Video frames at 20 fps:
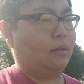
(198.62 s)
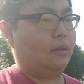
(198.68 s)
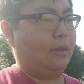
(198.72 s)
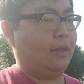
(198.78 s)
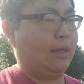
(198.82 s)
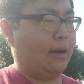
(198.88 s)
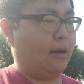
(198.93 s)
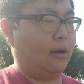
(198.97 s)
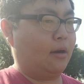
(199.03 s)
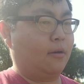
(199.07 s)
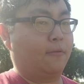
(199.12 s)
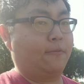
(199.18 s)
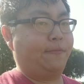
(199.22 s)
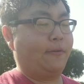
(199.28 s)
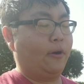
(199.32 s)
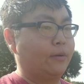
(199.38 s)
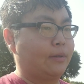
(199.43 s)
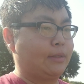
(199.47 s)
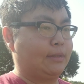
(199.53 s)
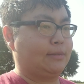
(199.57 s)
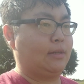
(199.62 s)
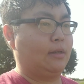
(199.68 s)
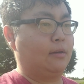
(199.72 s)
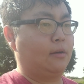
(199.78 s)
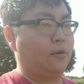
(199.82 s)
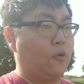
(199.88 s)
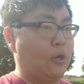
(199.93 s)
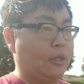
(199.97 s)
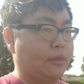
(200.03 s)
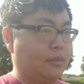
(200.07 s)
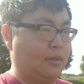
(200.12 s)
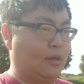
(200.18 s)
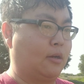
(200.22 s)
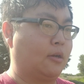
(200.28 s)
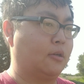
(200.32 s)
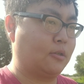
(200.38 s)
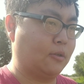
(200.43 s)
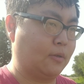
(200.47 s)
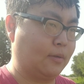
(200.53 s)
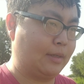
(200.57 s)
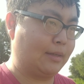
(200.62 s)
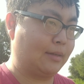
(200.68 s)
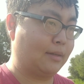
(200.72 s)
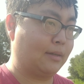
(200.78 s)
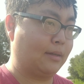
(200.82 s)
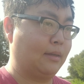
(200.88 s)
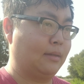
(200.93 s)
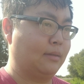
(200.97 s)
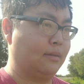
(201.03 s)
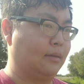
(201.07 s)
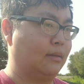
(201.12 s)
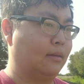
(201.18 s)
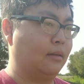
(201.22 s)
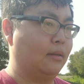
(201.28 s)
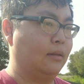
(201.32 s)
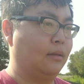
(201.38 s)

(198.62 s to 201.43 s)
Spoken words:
they're focused on what they're doing, and